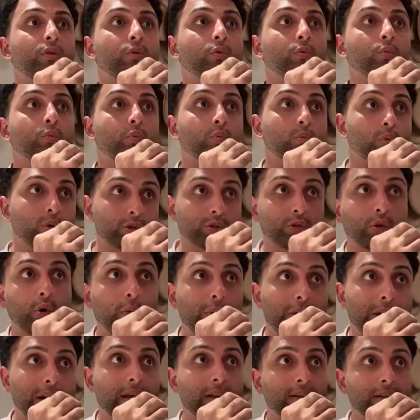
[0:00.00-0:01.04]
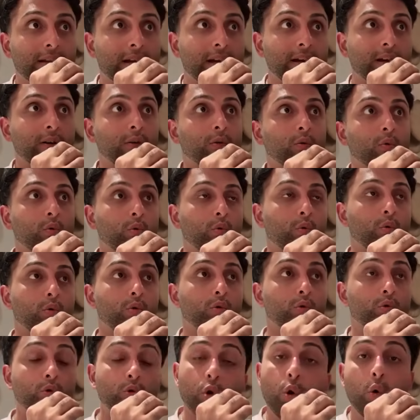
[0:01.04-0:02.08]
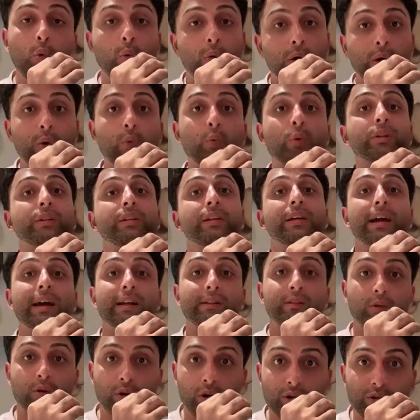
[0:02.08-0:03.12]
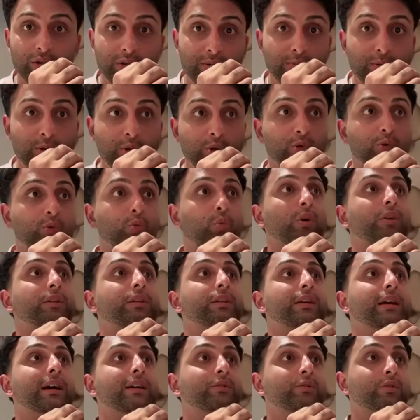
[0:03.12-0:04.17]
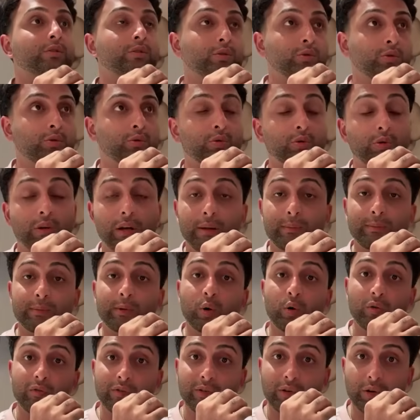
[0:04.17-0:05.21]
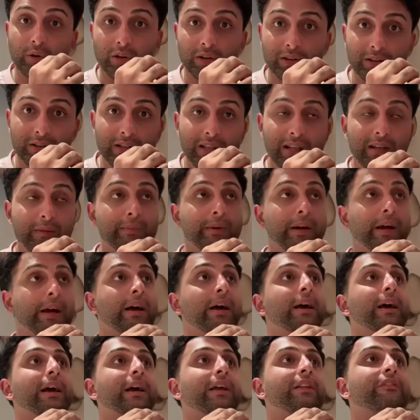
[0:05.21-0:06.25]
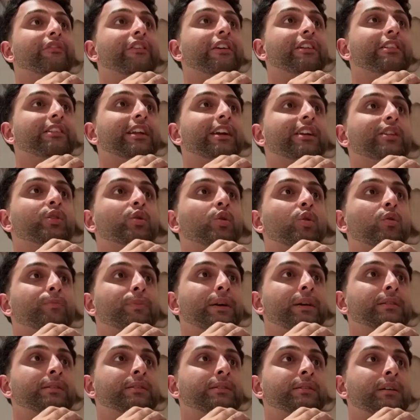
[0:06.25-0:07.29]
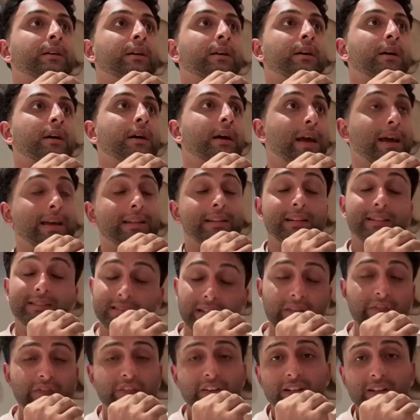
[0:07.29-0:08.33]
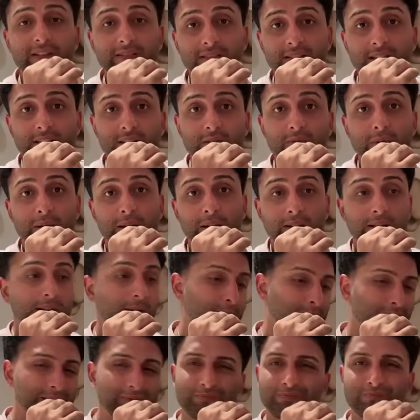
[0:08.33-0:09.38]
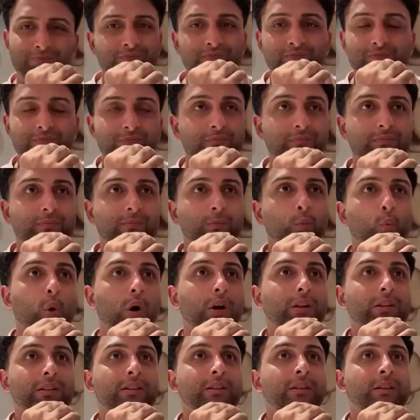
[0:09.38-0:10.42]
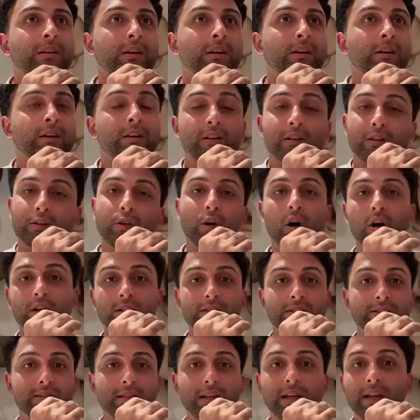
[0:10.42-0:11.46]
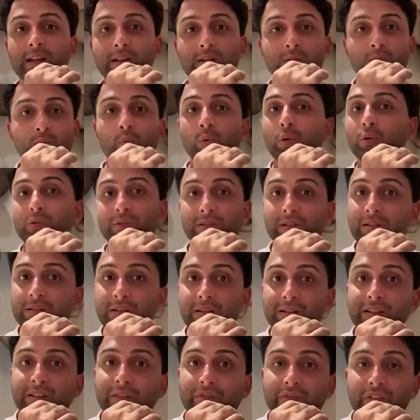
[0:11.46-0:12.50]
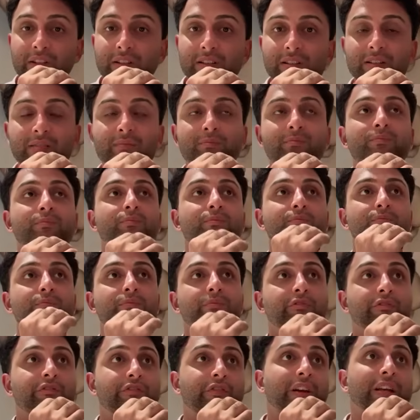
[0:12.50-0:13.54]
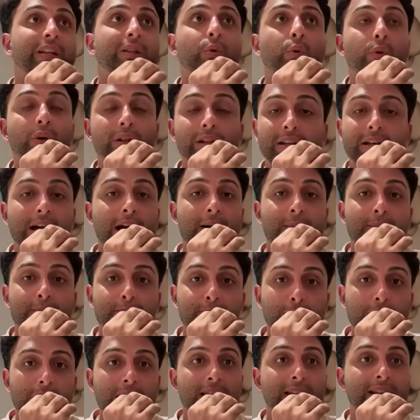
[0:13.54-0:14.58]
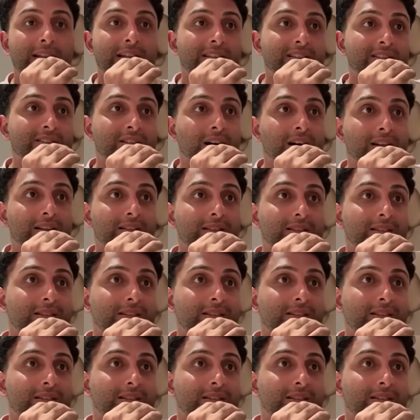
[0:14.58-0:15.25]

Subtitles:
was going in there knowing what he had to contribute, what he had to do to help the overall team. It felt like Topex, and it still feels this way. I mean, one loss in what was an undefeated Filoil campaign does not